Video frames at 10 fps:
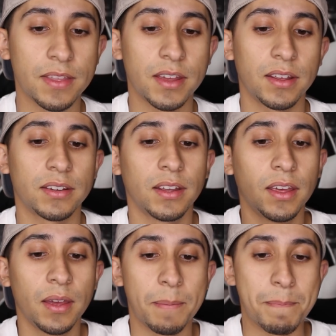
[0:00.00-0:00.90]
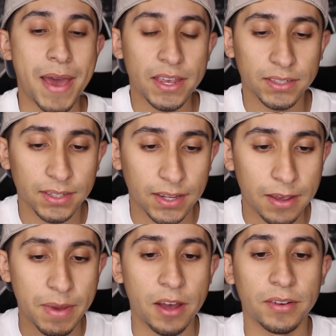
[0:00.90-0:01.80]
and then it masks
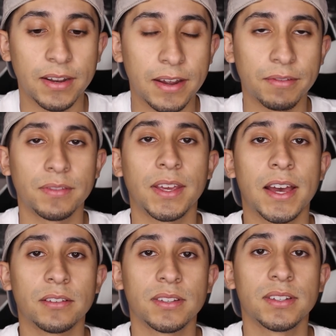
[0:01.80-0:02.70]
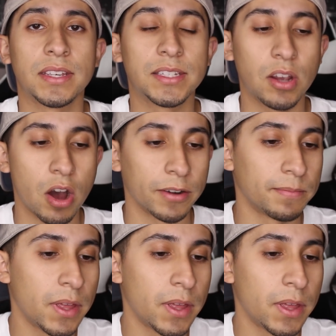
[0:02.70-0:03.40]
him out, and everything else is gone.